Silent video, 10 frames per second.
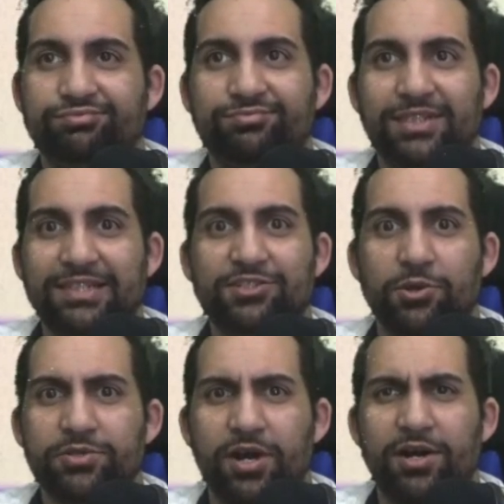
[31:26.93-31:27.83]
the list
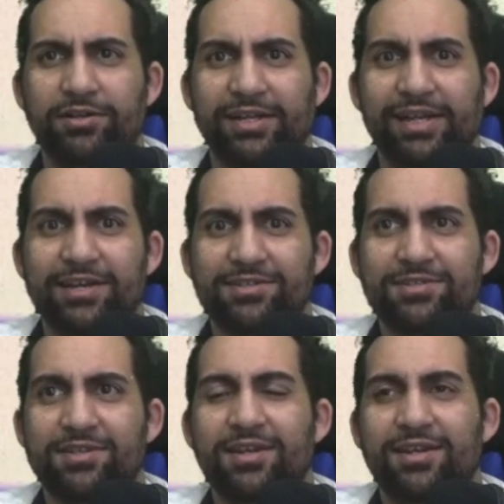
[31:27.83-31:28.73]
goes on, I
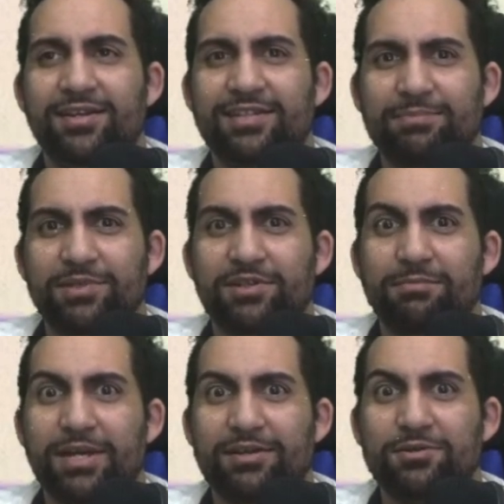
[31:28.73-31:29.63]
guess. Captain
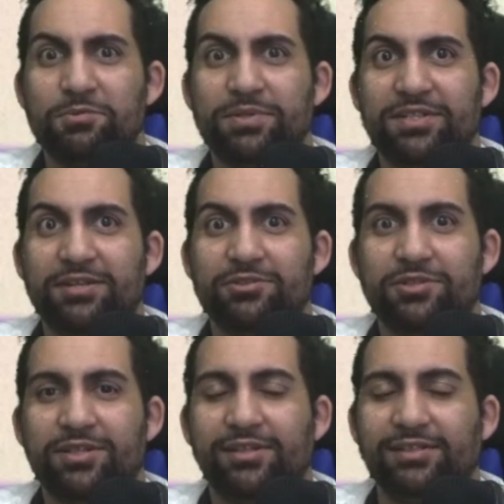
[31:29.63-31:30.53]
Commando
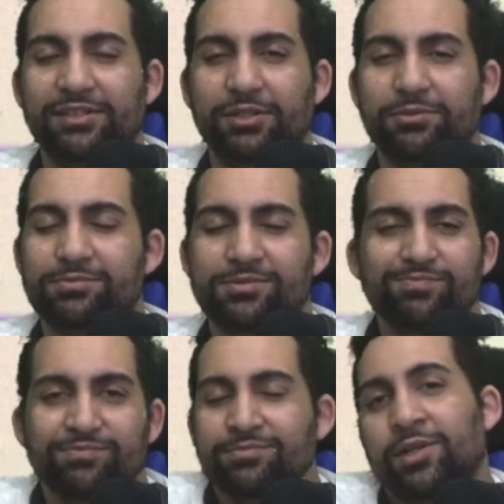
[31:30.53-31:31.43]
potentially, like
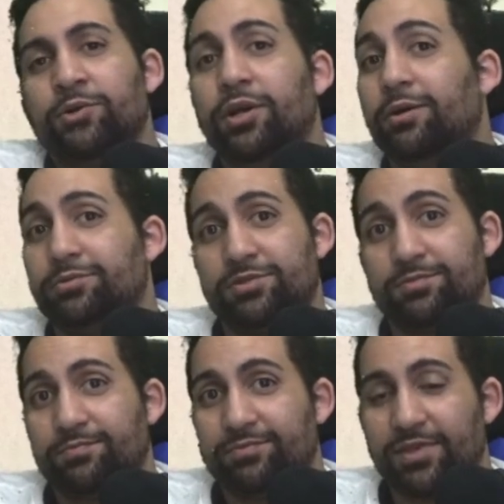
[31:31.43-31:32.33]
who
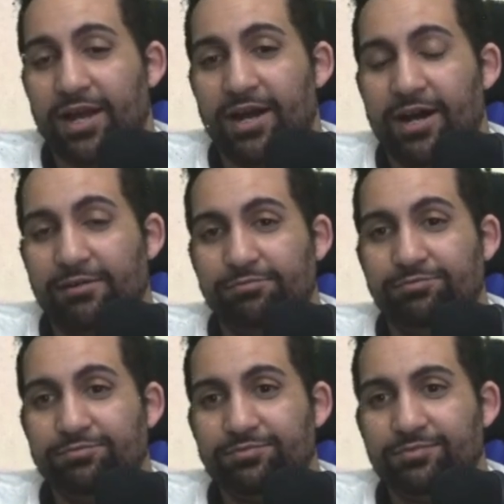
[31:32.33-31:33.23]
knows?
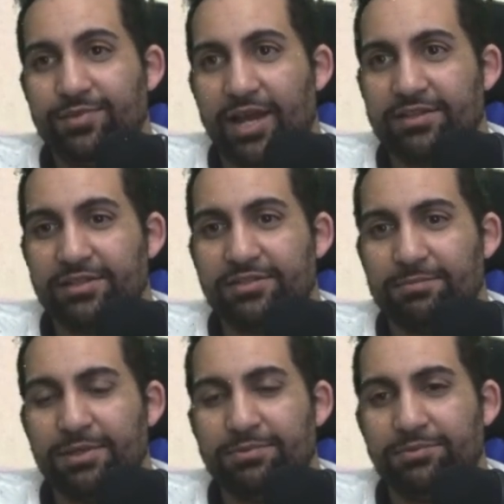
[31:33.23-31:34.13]
I think
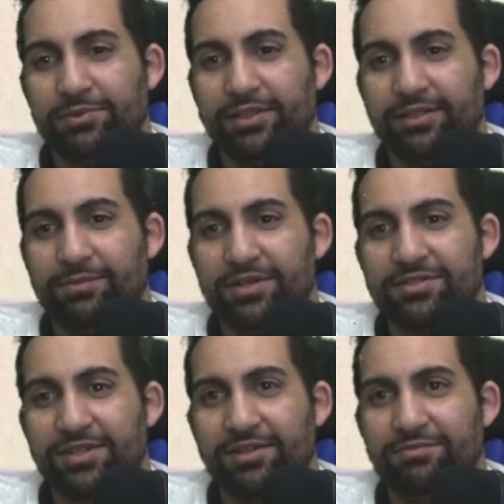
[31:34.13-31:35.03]
some people really want to
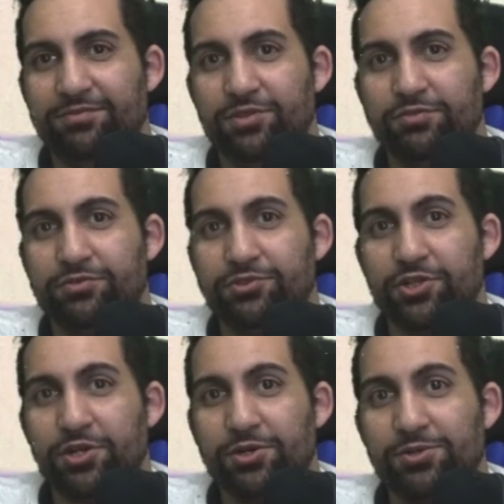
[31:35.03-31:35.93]
see Beautiful
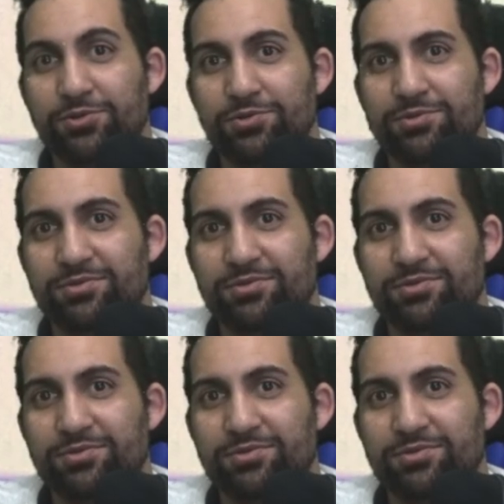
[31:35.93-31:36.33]
Joe.